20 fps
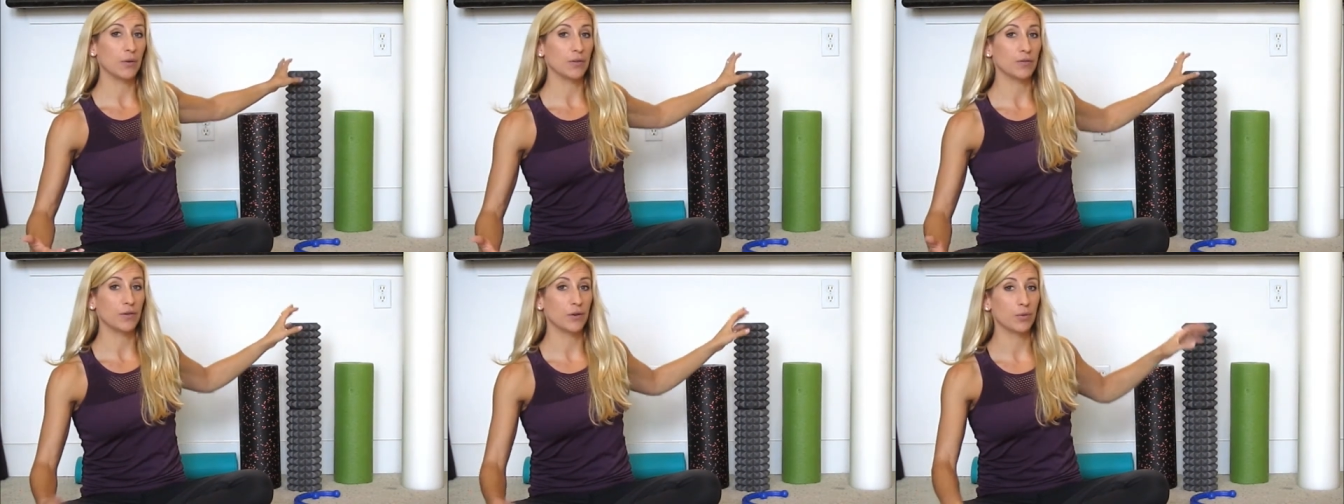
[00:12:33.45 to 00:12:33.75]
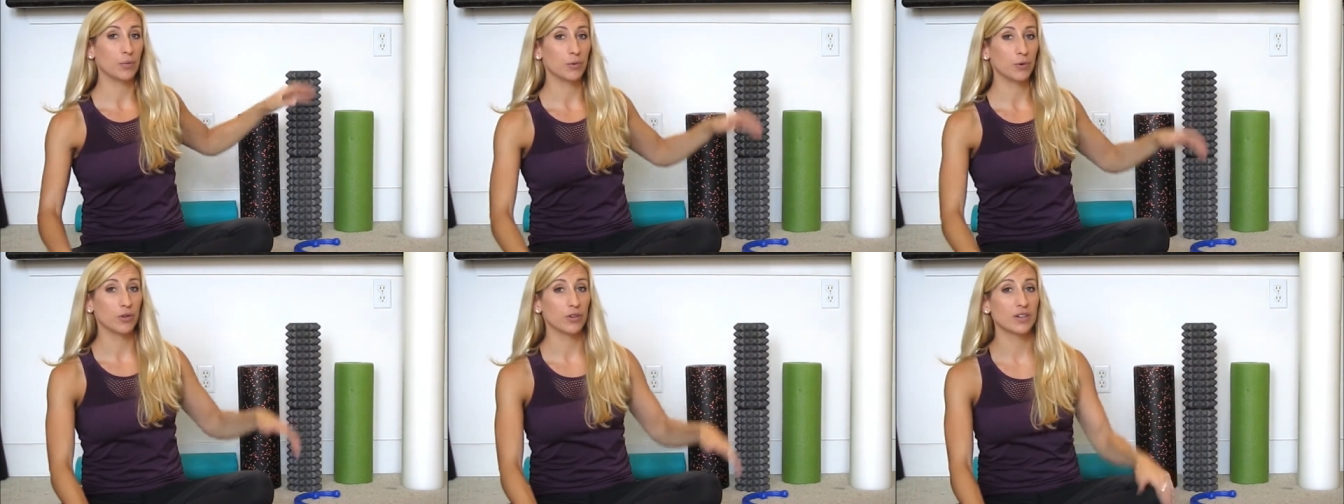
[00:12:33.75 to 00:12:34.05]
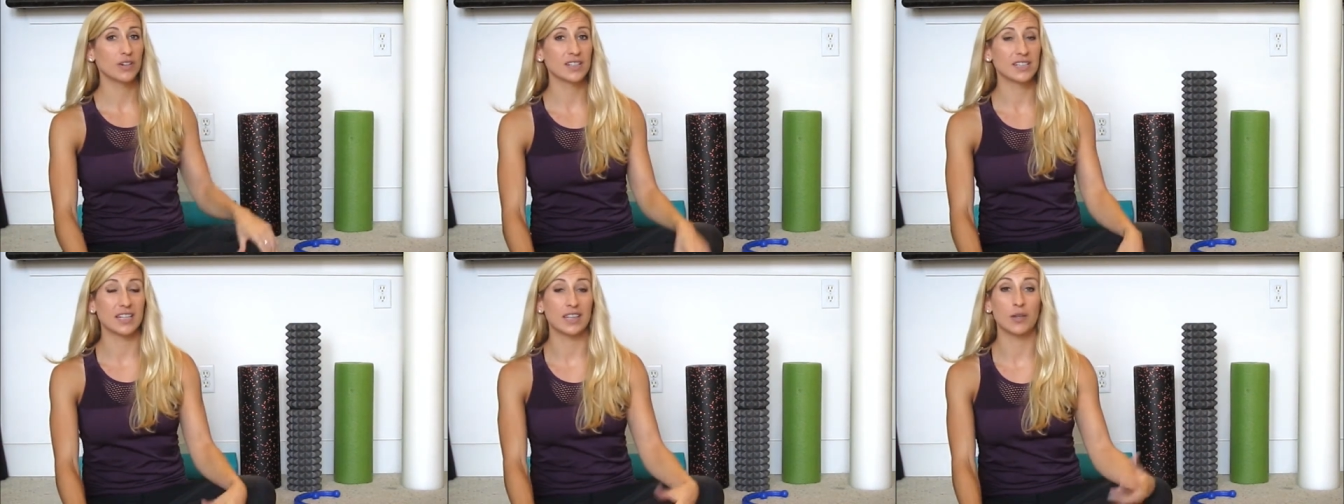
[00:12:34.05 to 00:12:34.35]
with foam
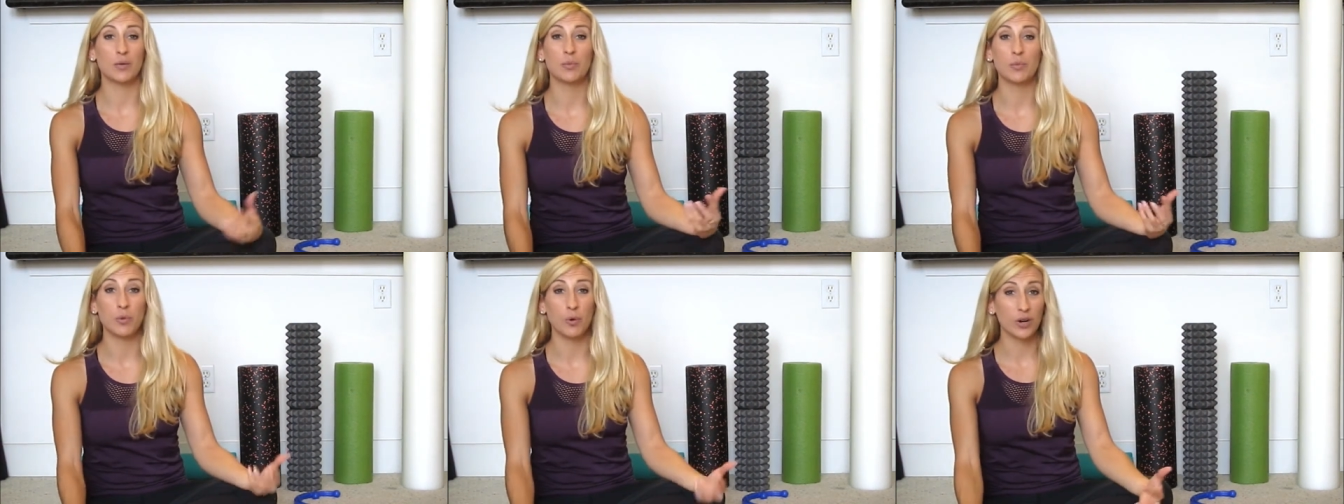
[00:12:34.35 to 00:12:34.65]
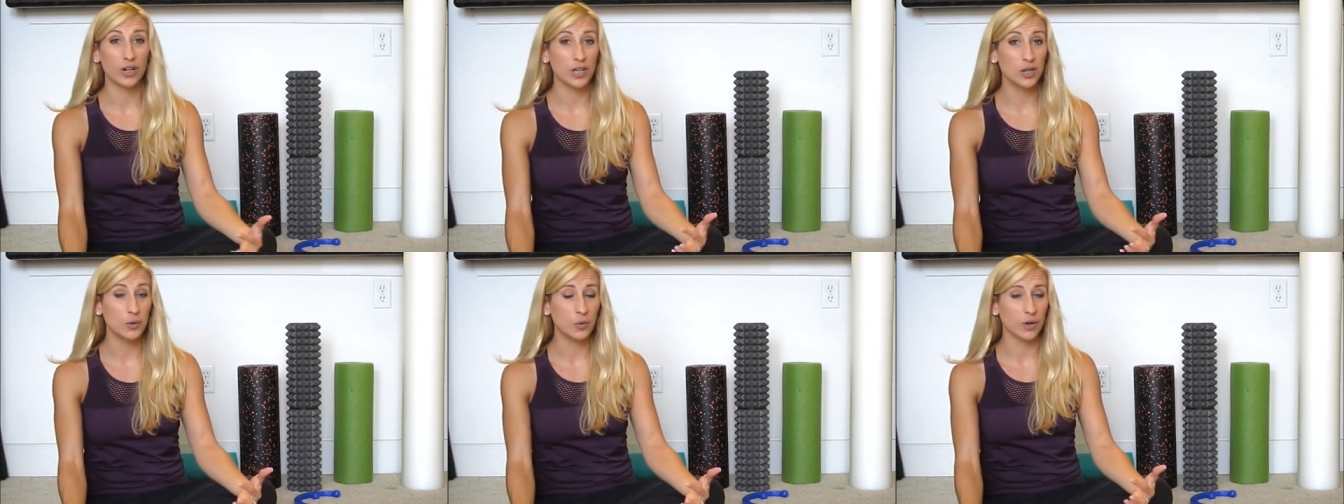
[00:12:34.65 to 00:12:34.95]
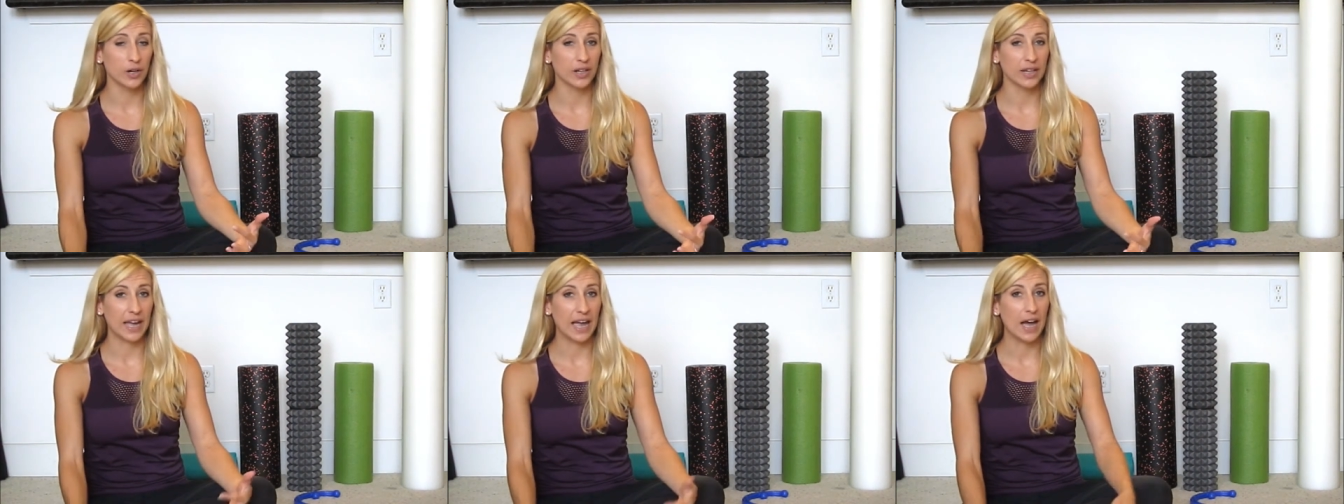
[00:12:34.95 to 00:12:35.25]
rollers and the more you
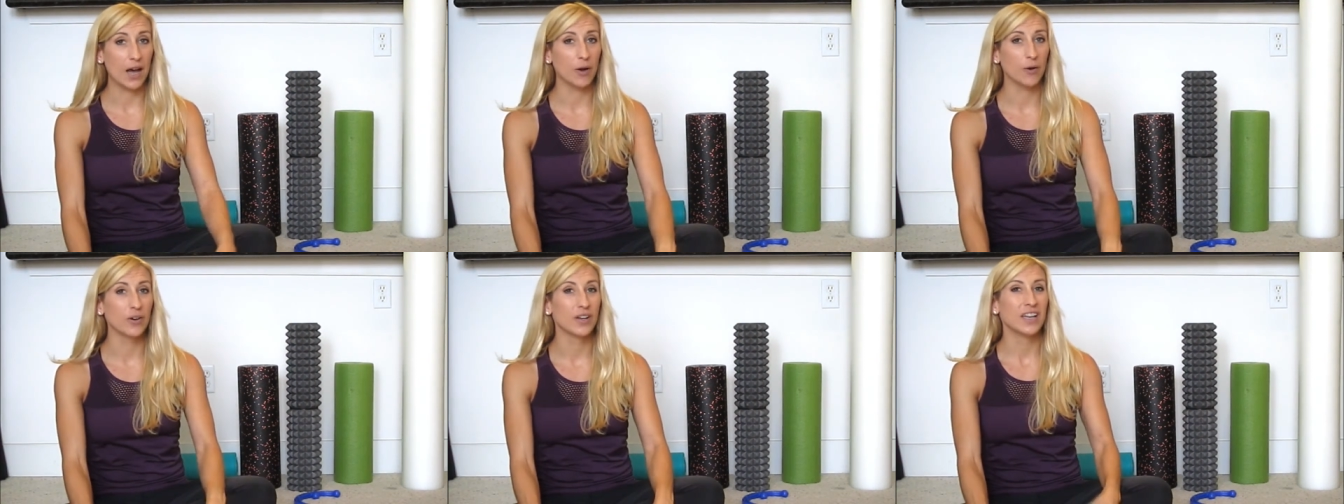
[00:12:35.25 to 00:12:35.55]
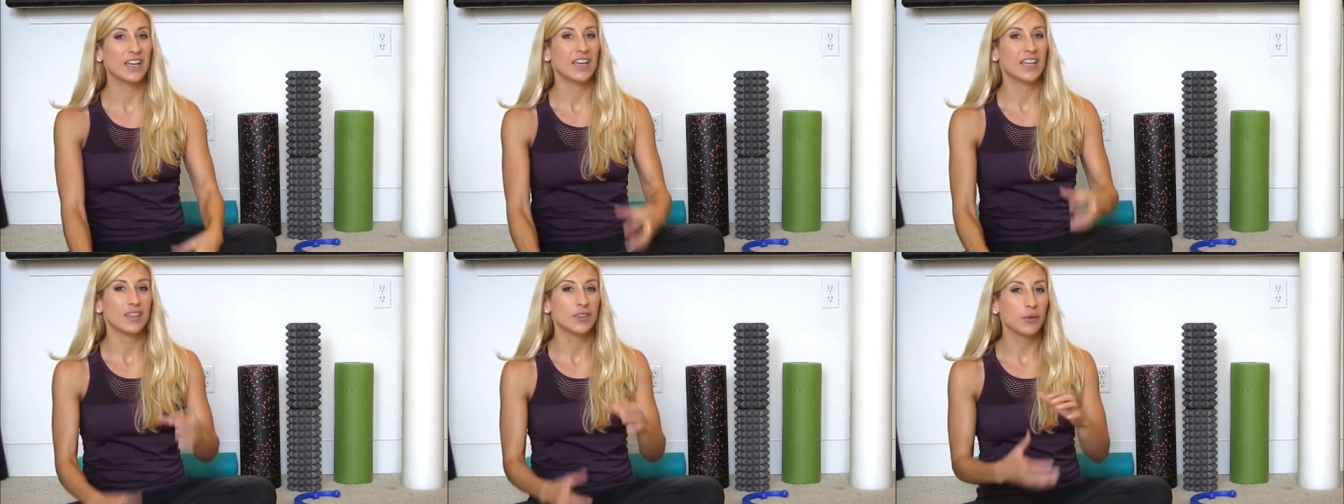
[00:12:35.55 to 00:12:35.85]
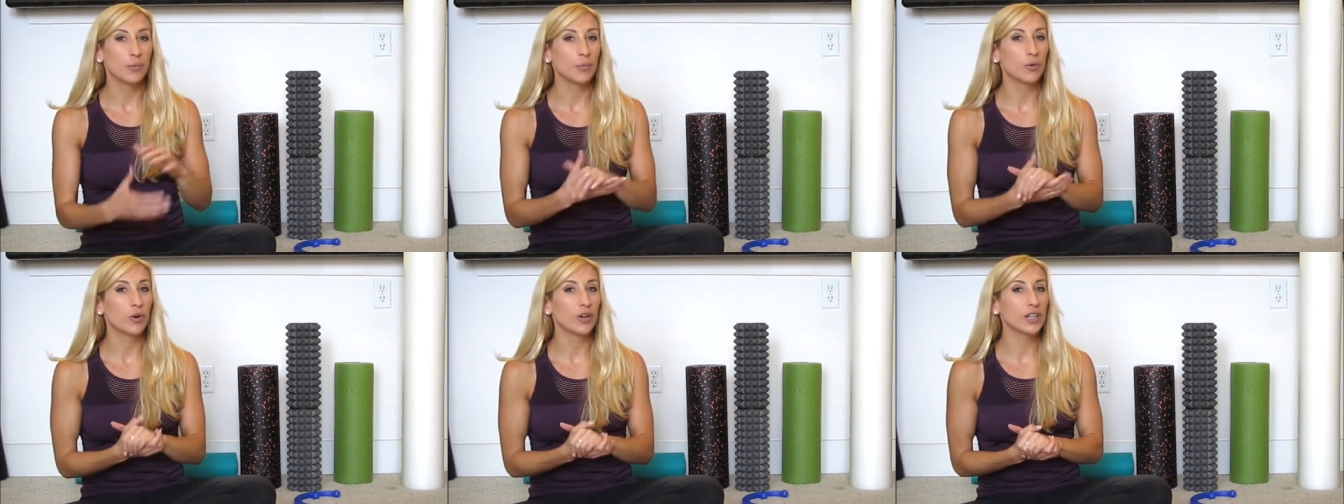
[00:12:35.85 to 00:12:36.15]
work out,
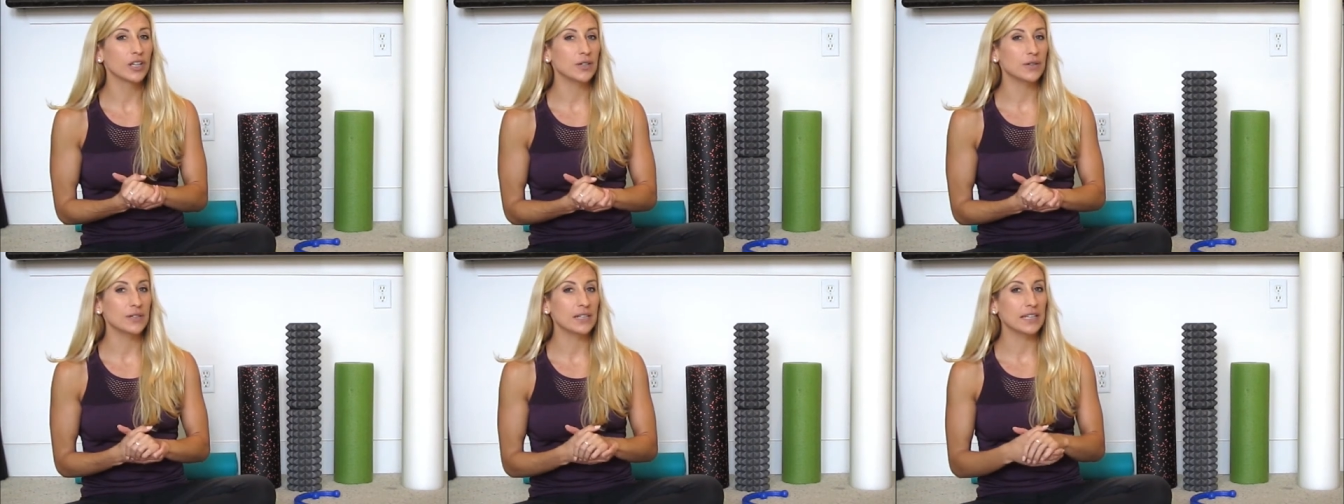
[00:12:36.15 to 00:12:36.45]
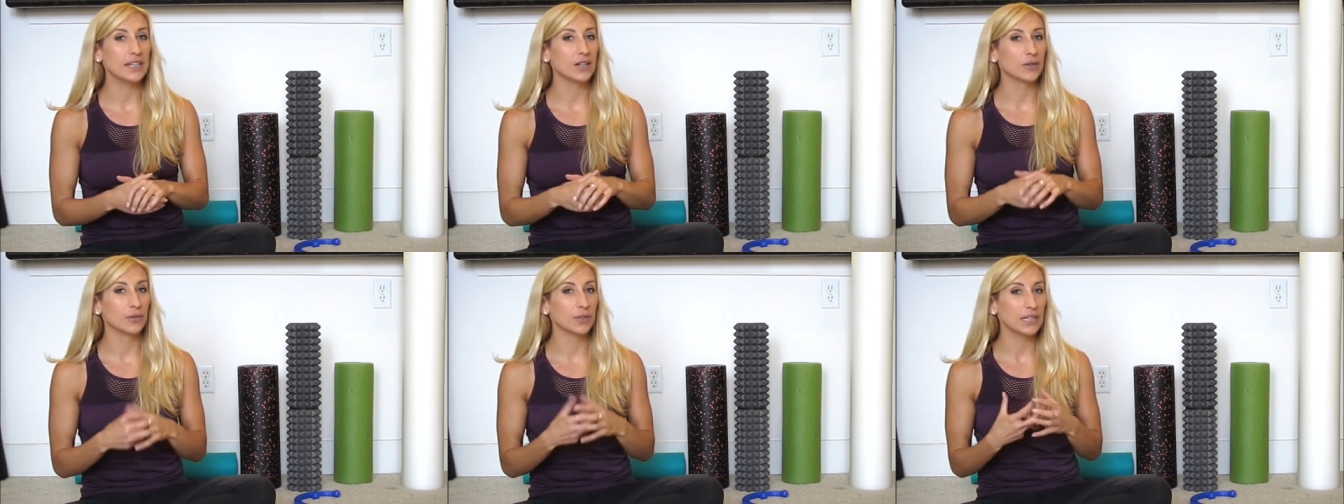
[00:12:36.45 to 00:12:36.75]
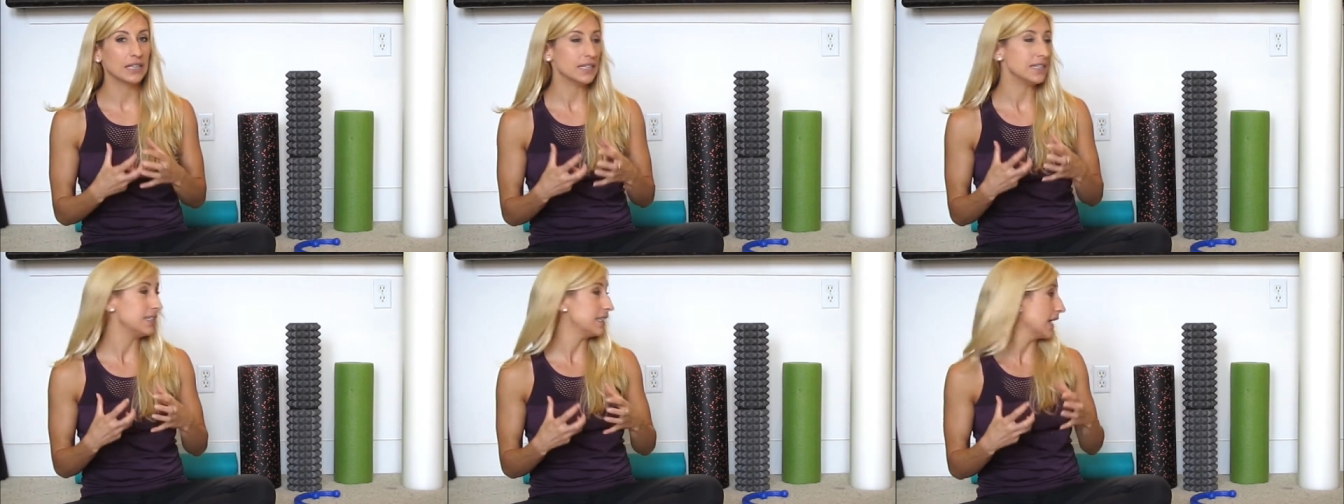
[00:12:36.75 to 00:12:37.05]
the more you need a
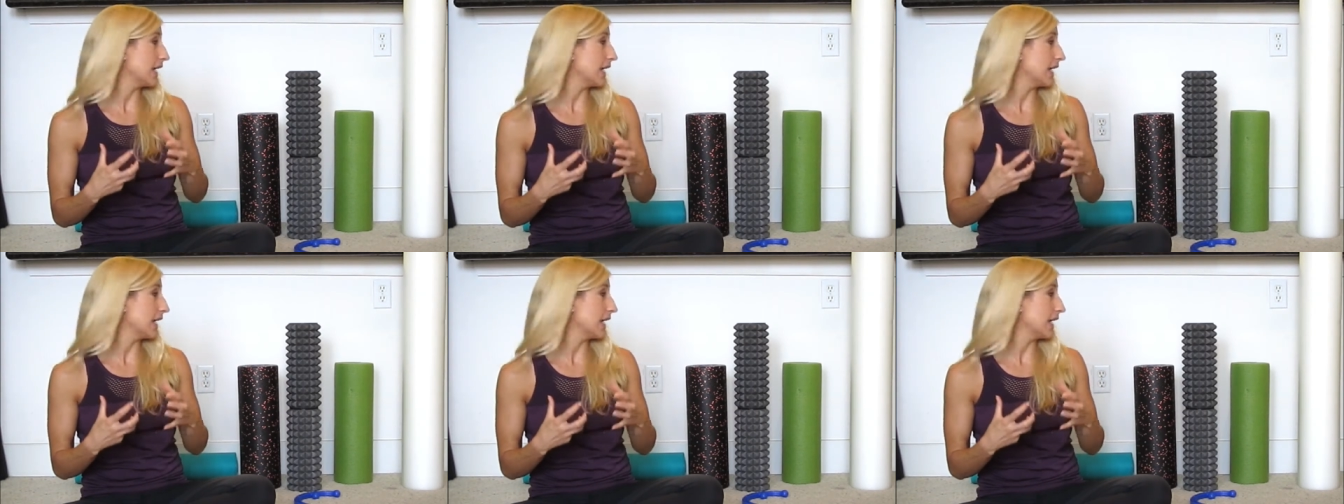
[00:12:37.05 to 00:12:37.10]
really